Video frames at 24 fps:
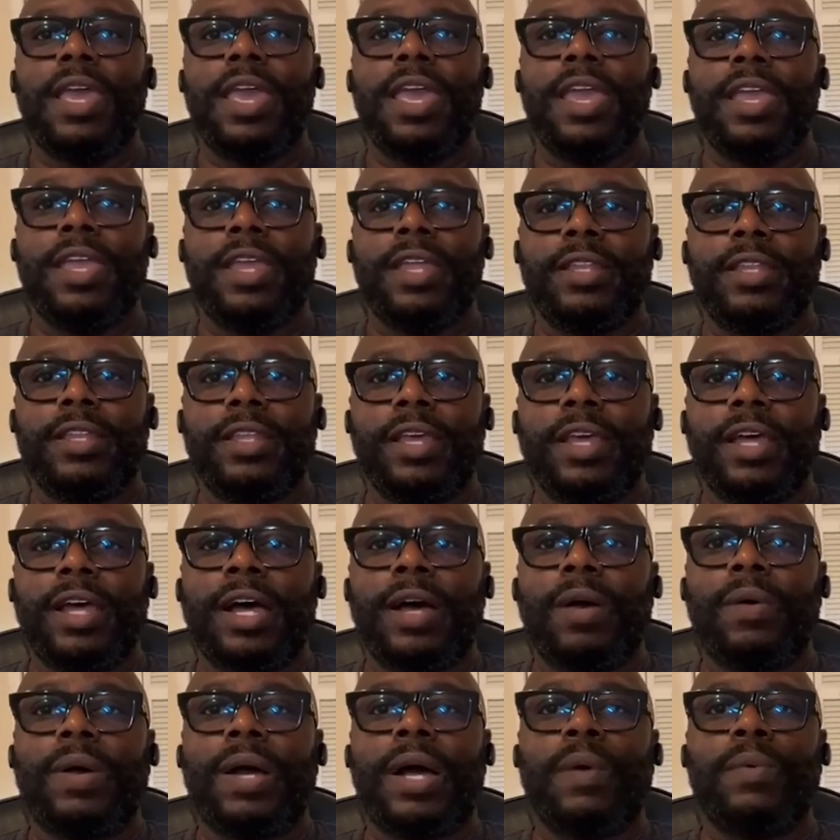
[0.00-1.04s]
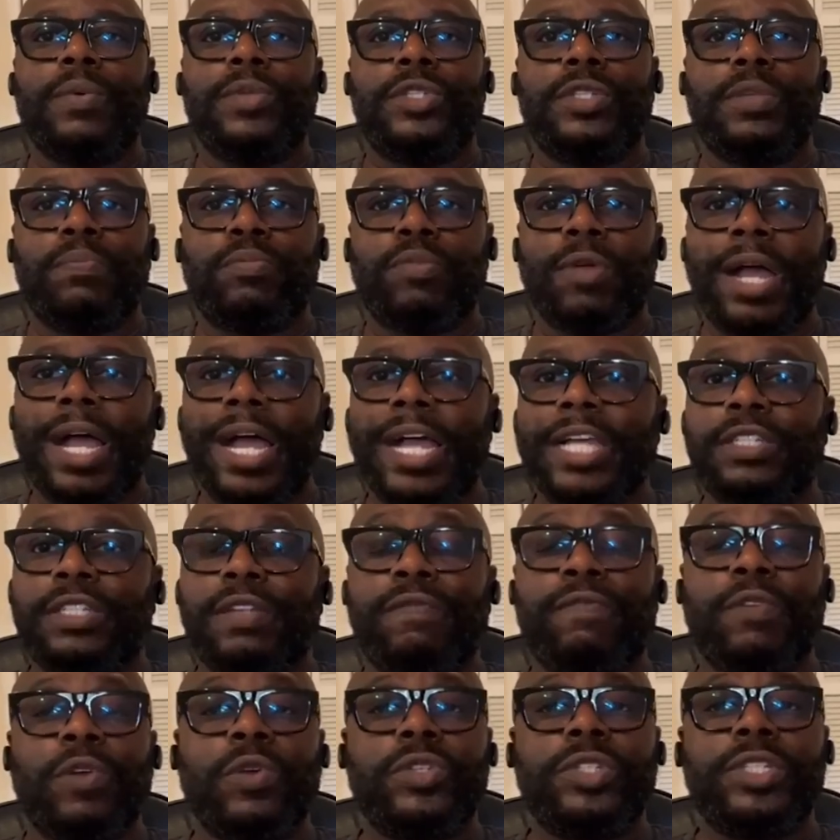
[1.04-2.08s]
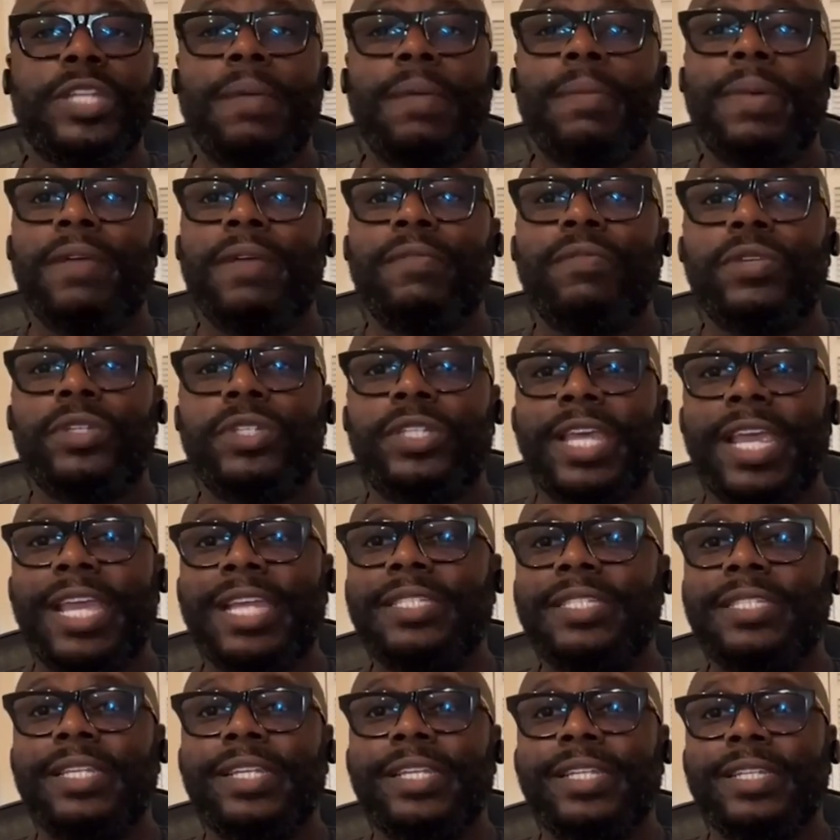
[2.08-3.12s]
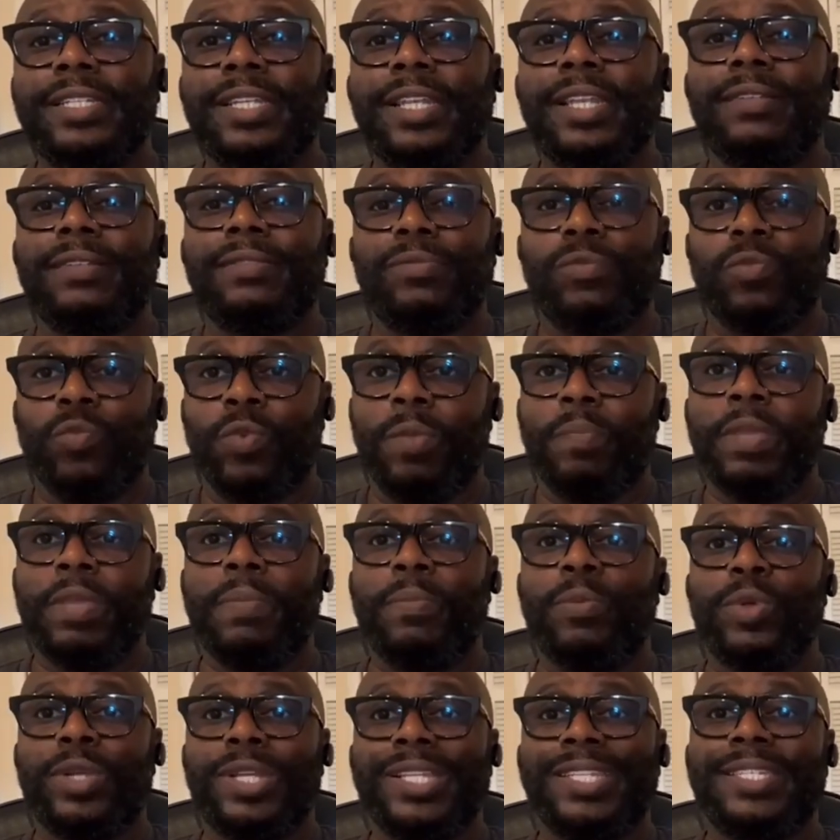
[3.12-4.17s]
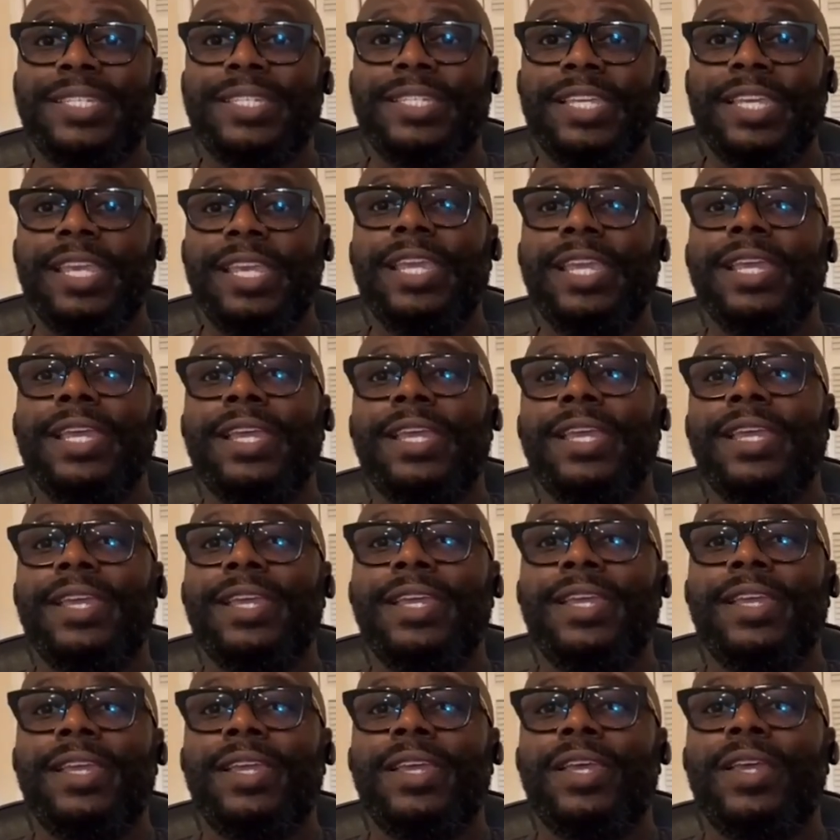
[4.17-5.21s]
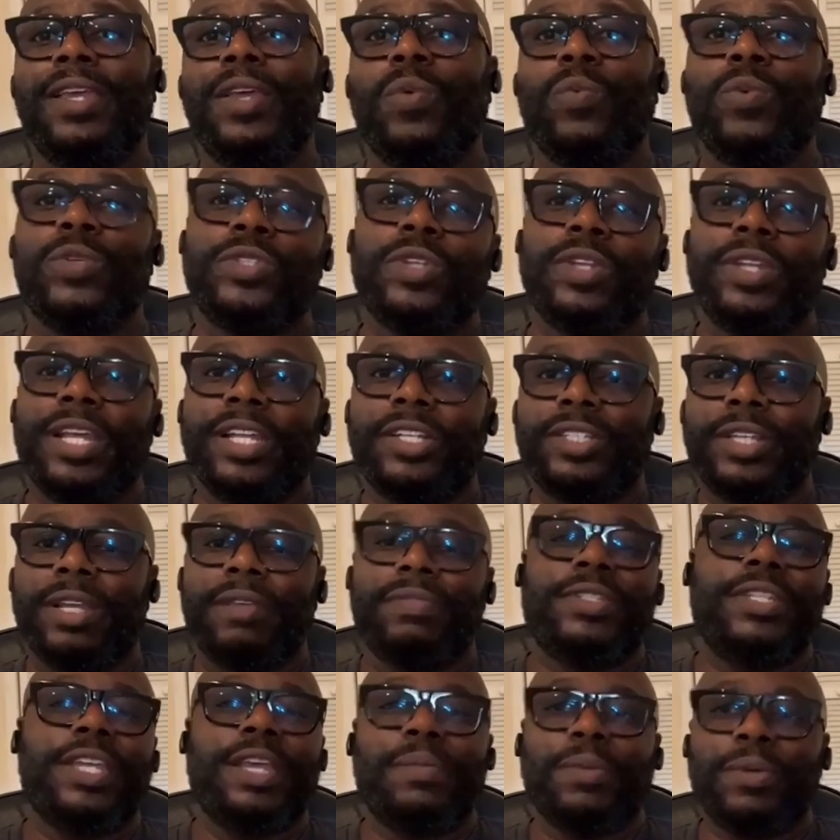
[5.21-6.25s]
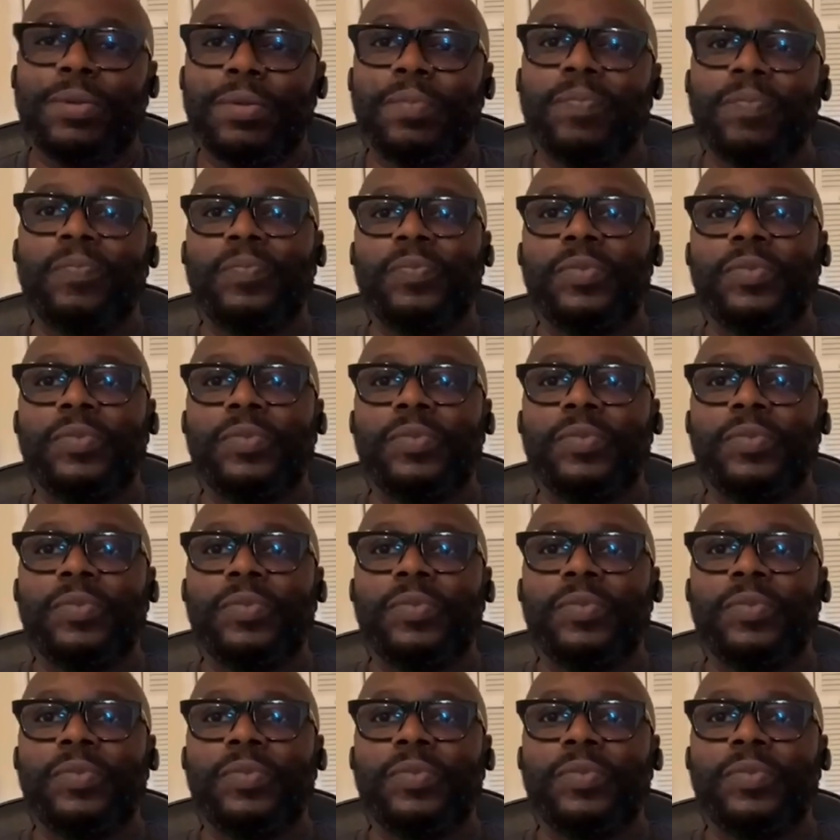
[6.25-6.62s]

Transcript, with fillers: And I, I was surprised. The first time I ever tasted it where people could see was on that chef's table.